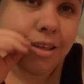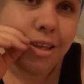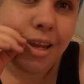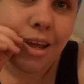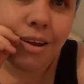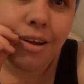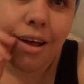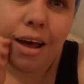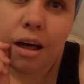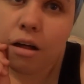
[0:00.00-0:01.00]
you know,
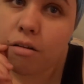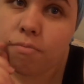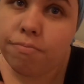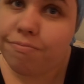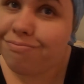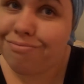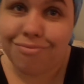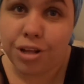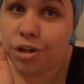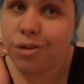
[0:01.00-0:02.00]
I'll
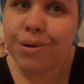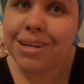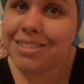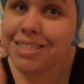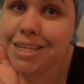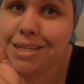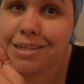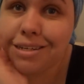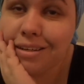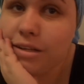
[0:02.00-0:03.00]
vlog it when it's done,
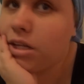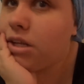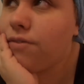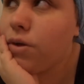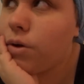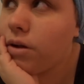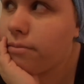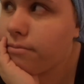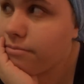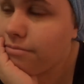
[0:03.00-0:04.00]
if you want,
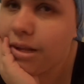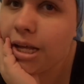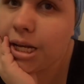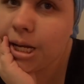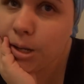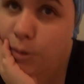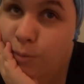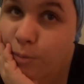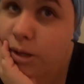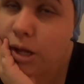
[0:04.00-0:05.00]
I don't know.
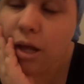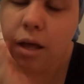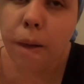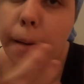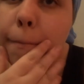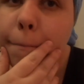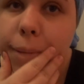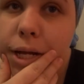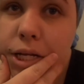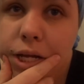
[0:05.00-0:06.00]

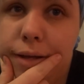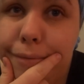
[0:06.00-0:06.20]
But yeah,